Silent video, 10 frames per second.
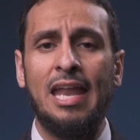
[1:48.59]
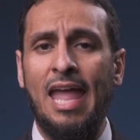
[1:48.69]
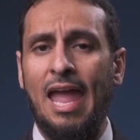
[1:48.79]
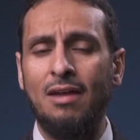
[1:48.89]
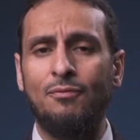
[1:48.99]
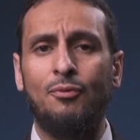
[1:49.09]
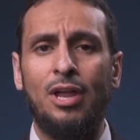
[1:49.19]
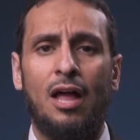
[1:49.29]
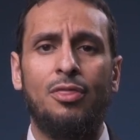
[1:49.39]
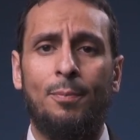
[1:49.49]
And
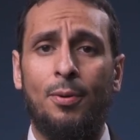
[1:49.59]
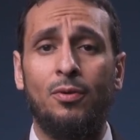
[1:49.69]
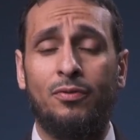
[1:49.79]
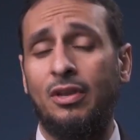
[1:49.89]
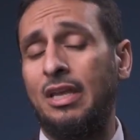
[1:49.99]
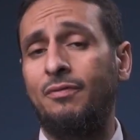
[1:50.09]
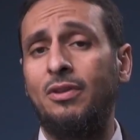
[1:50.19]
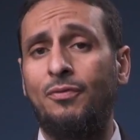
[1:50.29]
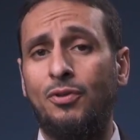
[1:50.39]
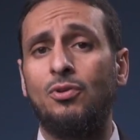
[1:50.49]
every other person,
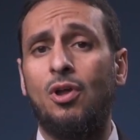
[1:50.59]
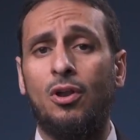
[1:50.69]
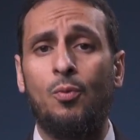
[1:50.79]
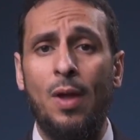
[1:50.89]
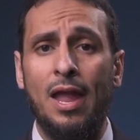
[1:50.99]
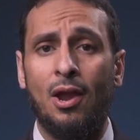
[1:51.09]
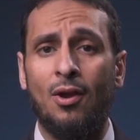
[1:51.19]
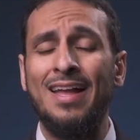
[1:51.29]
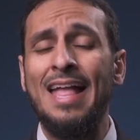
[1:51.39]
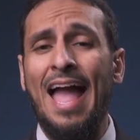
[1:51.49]
even if you're not aware,